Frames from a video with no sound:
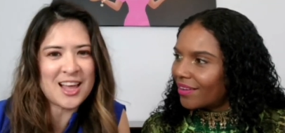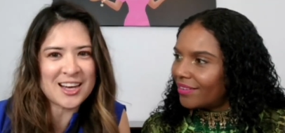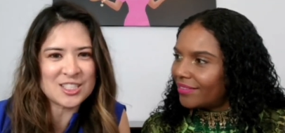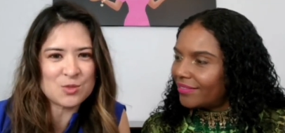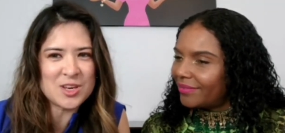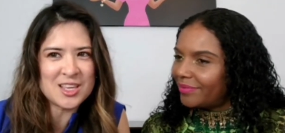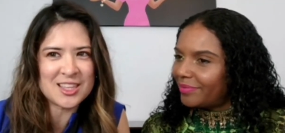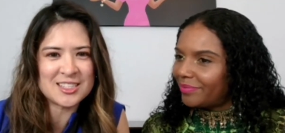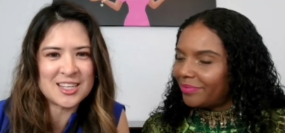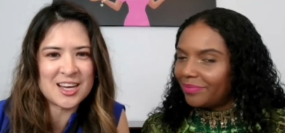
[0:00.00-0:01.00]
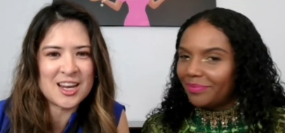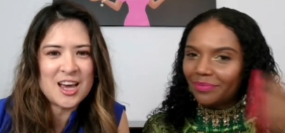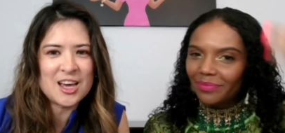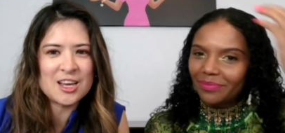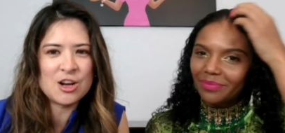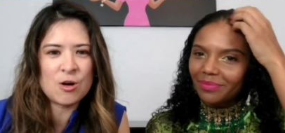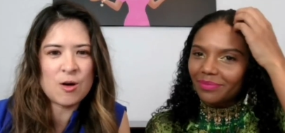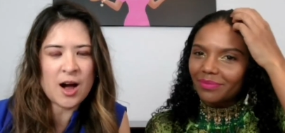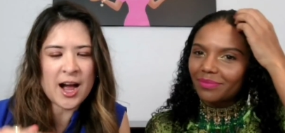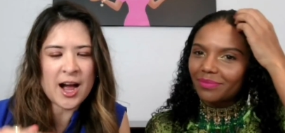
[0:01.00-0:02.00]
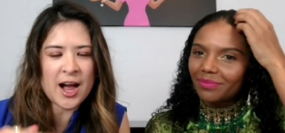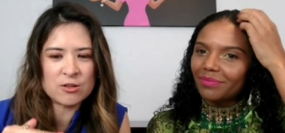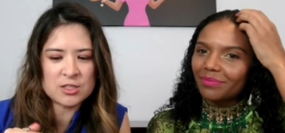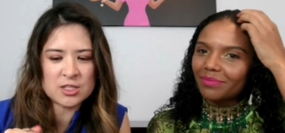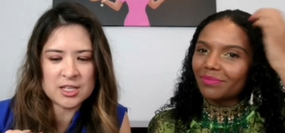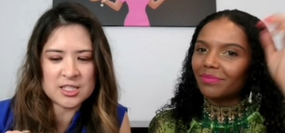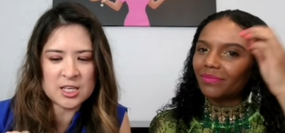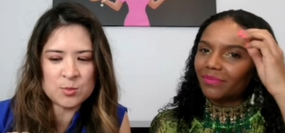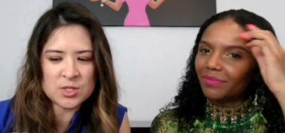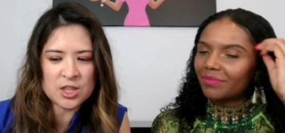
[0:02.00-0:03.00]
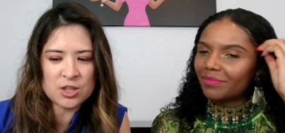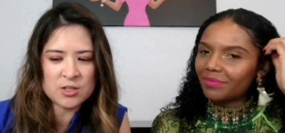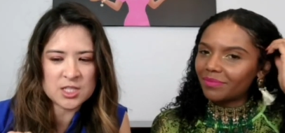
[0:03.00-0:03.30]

Speaker 1: last week that said, you know, I there's it seems like there's